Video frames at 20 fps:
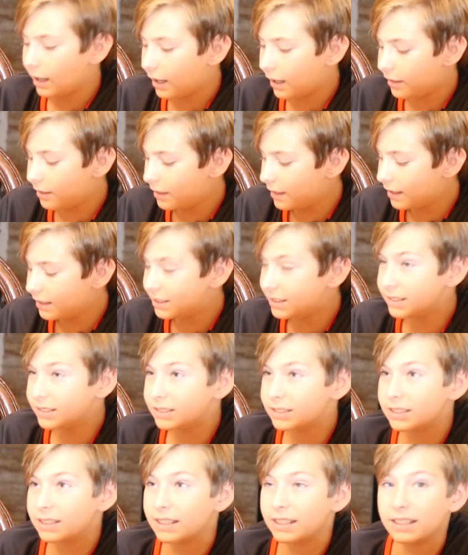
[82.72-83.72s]
And this
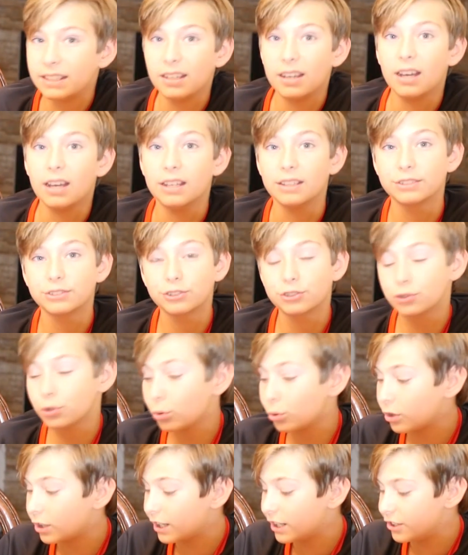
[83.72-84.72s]
is the uh,
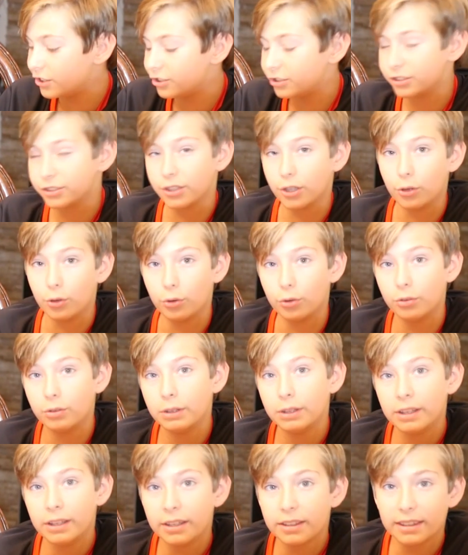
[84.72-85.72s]
storage so
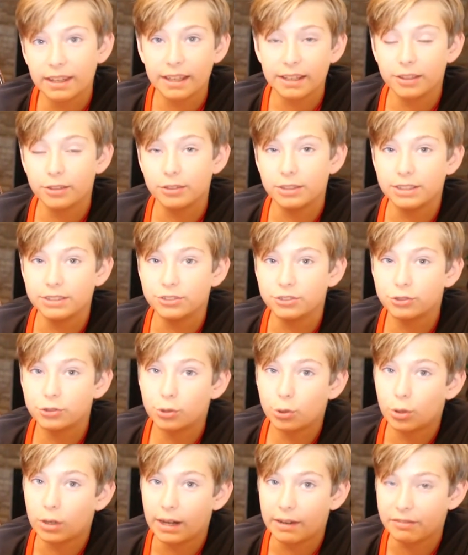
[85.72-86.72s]
that you can
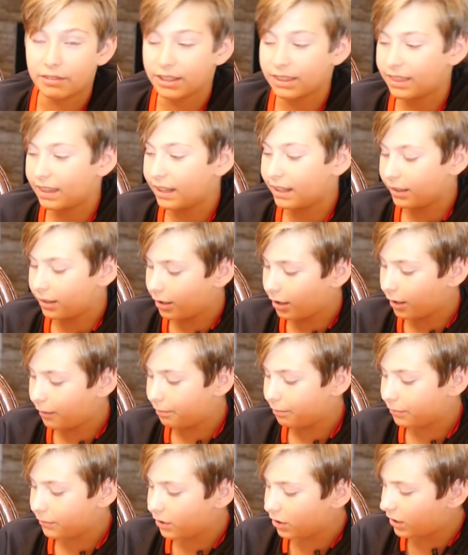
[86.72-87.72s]
store everything.
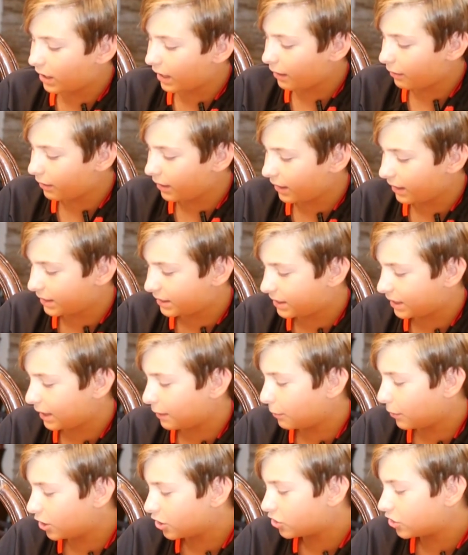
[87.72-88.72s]
Um, you can't really
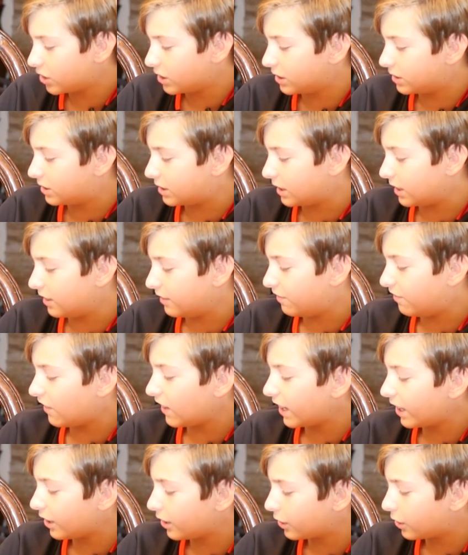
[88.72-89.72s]
see much. It's the
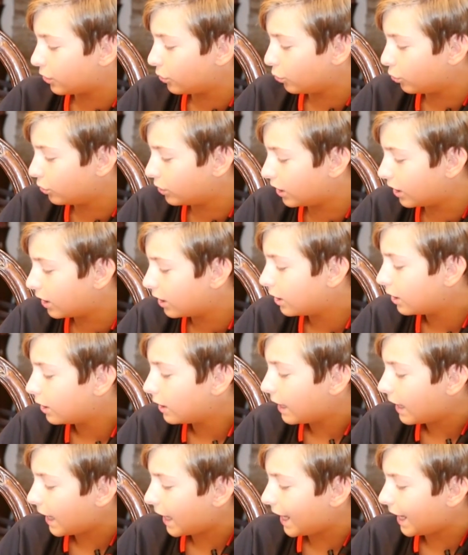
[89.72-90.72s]
FireCuda
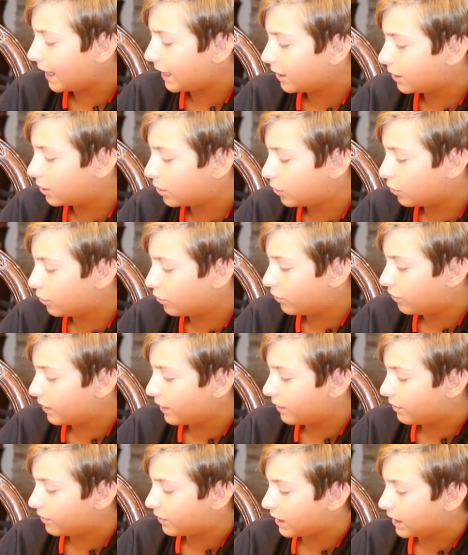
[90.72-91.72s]

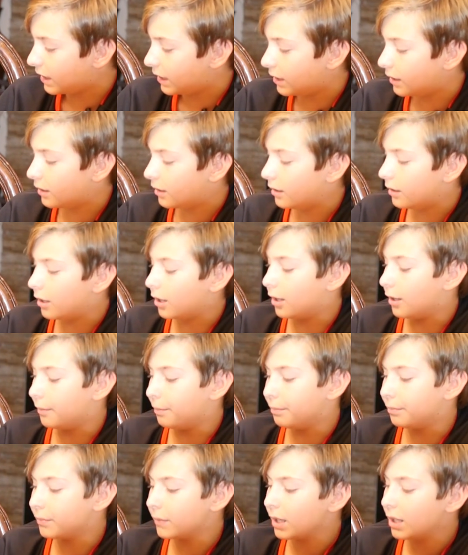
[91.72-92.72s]
A250.
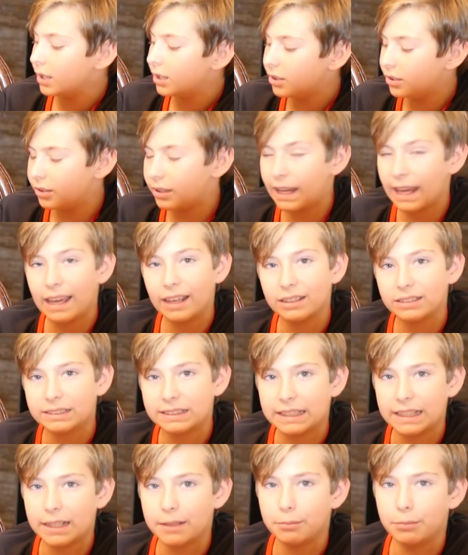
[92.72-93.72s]
Um, you can't
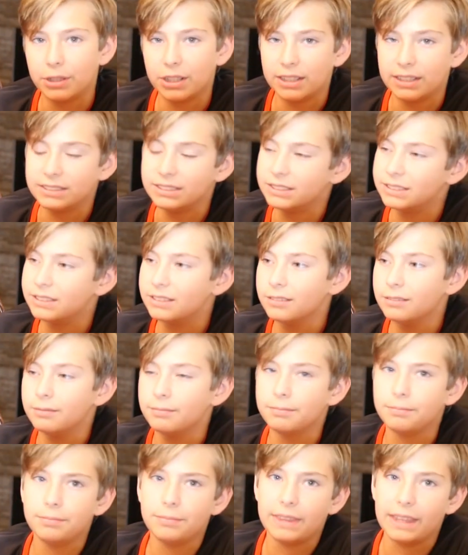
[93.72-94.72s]
see it because
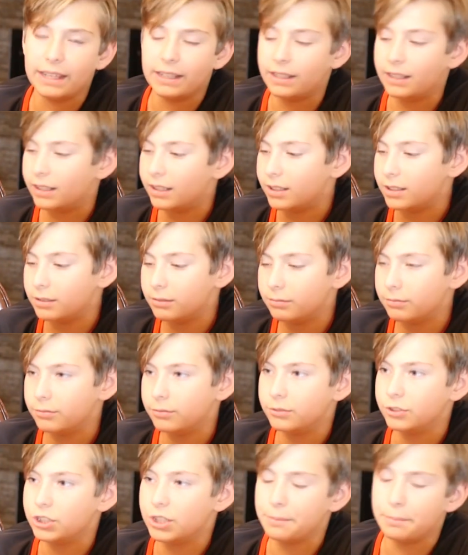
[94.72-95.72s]
they didn't
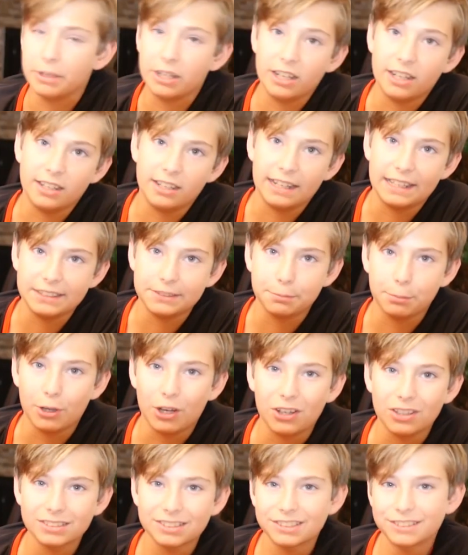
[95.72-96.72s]
ship it in a nice
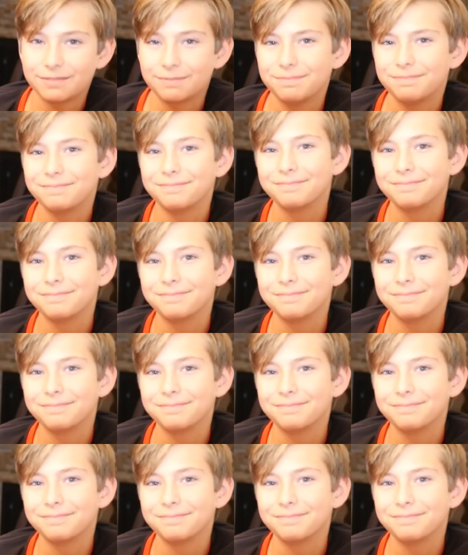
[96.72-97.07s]
box.